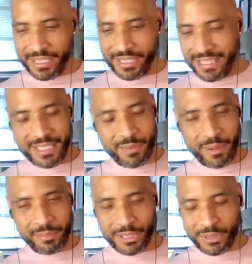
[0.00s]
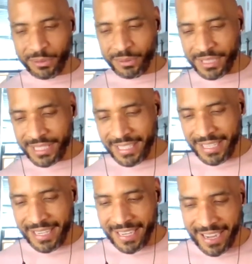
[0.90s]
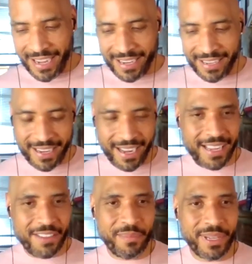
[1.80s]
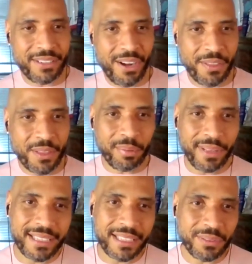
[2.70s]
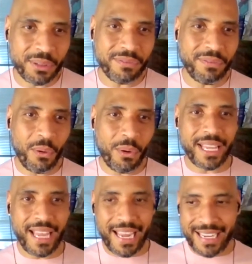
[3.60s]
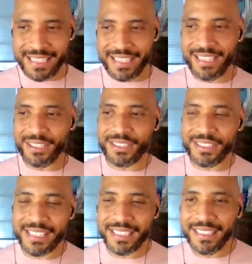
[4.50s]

to DC public schools. Uh, I have been on the planet for 48 years